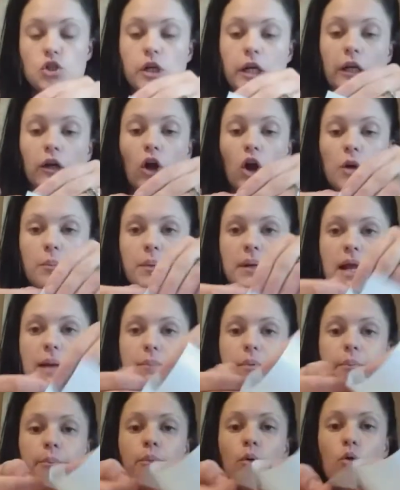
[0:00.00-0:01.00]
You can open up
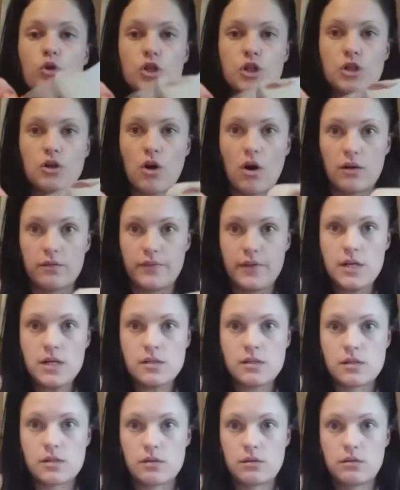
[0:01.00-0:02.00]
a portion of
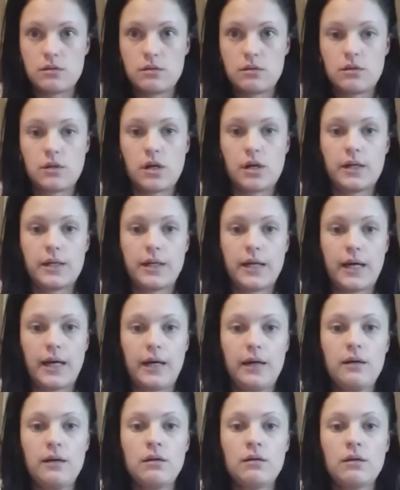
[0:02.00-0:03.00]
it,
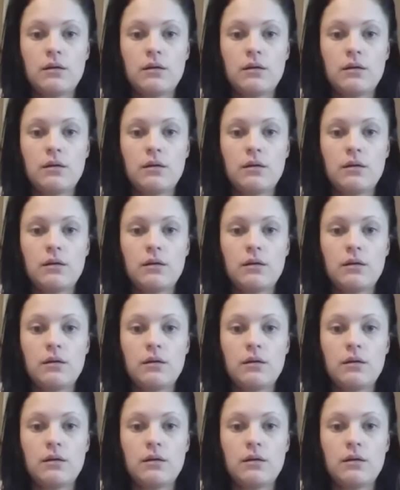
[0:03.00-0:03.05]
okay?